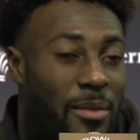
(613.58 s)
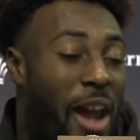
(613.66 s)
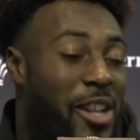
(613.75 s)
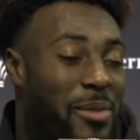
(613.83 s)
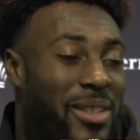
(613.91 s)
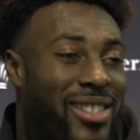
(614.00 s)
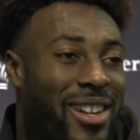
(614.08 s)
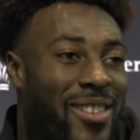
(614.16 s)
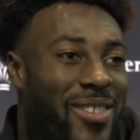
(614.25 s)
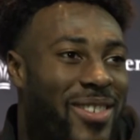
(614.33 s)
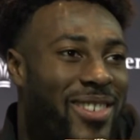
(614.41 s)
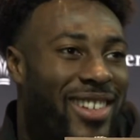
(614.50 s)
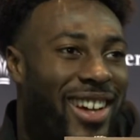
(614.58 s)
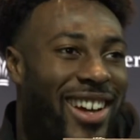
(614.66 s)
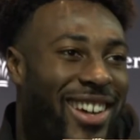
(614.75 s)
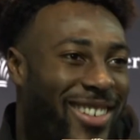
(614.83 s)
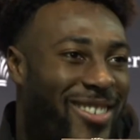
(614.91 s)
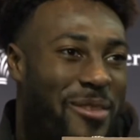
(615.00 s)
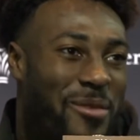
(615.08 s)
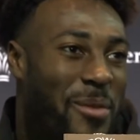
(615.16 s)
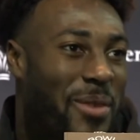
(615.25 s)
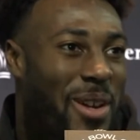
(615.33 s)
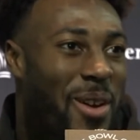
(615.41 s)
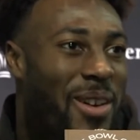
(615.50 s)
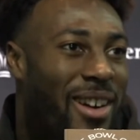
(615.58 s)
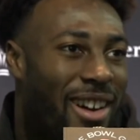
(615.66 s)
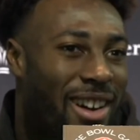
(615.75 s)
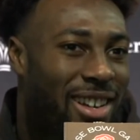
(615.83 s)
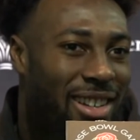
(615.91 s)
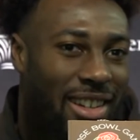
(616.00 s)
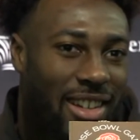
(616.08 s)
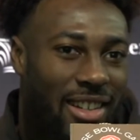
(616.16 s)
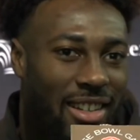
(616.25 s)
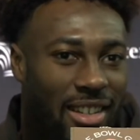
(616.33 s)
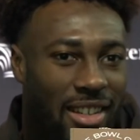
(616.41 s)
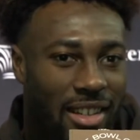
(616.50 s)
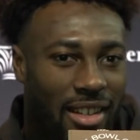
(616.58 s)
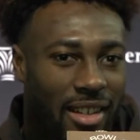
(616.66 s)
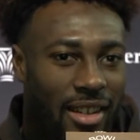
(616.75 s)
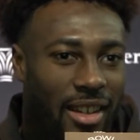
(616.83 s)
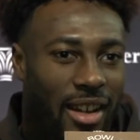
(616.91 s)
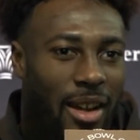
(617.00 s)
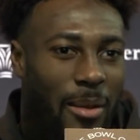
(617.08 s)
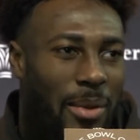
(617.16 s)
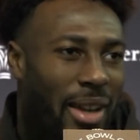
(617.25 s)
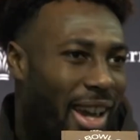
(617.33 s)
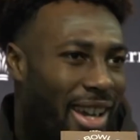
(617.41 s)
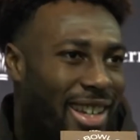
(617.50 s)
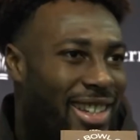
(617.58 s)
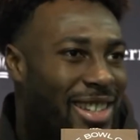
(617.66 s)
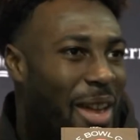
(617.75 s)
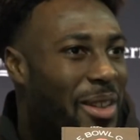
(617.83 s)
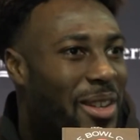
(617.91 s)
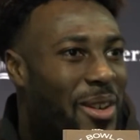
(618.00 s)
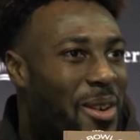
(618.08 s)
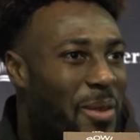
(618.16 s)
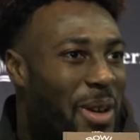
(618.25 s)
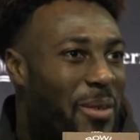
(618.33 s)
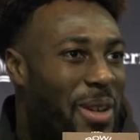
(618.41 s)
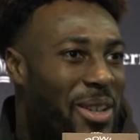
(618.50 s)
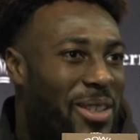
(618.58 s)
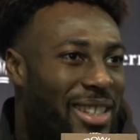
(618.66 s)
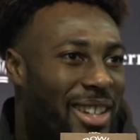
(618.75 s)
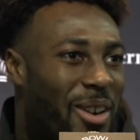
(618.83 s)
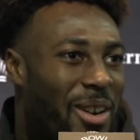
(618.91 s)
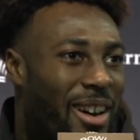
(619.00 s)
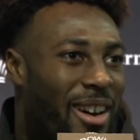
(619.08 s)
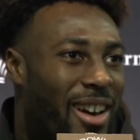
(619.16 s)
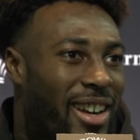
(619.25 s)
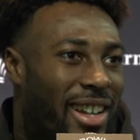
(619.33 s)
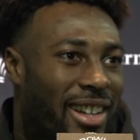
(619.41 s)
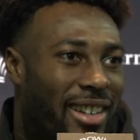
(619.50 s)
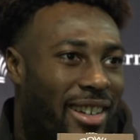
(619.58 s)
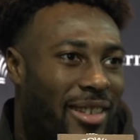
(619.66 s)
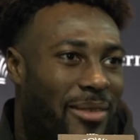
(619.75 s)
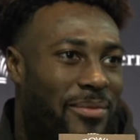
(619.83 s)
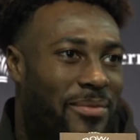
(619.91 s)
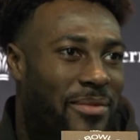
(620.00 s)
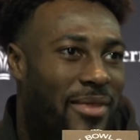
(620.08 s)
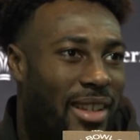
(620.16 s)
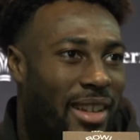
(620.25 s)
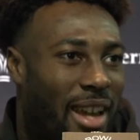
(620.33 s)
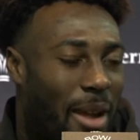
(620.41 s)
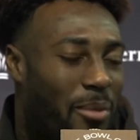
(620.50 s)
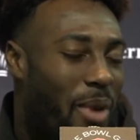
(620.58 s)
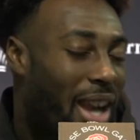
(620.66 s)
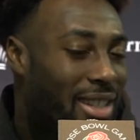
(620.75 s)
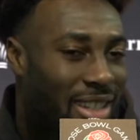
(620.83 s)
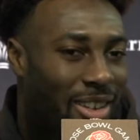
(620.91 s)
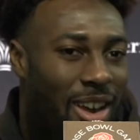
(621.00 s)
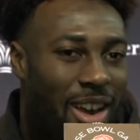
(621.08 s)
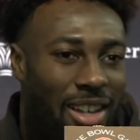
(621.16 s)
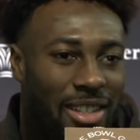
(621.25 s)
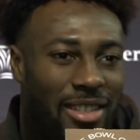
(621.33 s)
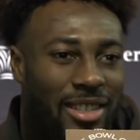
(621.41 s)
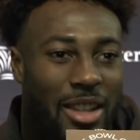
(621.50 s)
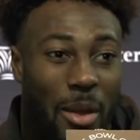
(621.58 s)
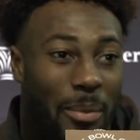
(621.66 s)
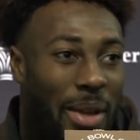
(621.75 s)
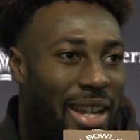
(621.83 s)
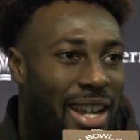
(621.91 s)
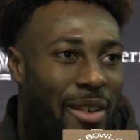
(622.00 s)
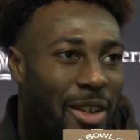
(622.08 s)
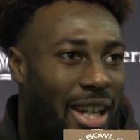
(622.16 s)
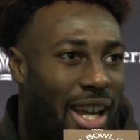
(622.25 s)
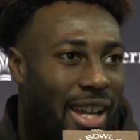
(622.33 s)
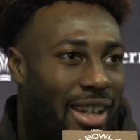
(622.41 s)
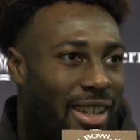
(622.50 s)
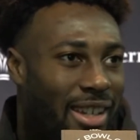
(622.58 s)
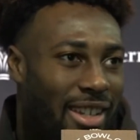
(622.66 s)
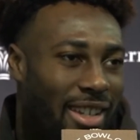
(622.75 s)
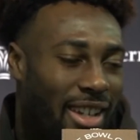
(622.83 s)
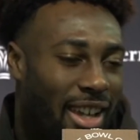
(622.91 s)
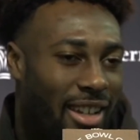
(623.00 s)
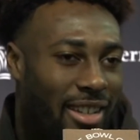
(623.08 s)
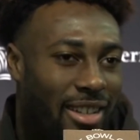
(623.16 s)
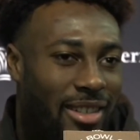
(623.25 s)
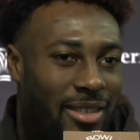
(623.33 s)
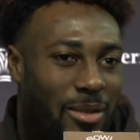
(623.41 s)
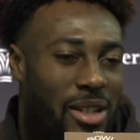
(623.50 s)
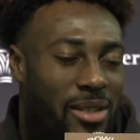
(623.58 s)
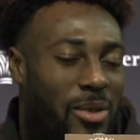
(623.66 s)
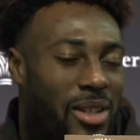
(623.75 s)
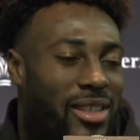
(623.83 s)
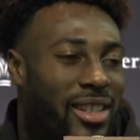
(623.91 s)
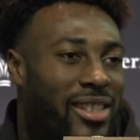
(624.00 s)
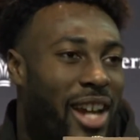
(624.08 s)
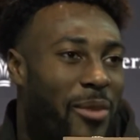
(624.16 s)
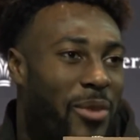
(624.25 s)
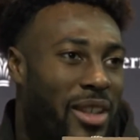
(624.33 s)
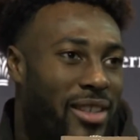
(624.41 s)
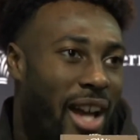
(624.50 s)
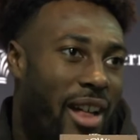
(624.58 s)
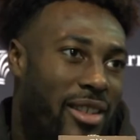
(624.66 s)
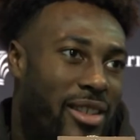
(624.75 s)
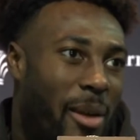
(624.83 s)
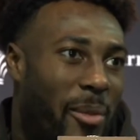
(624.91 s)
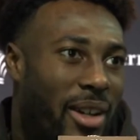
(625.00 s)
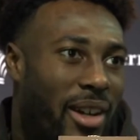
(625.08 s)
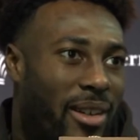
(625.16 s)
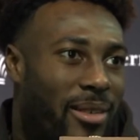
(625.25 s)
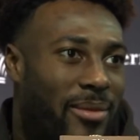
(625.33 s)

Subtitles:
Practice been tough. We've been going hard. Yeah, it's nothing new. We're used to going hard and practicing hard, competing every day, and we're just excited for the challenge coming up.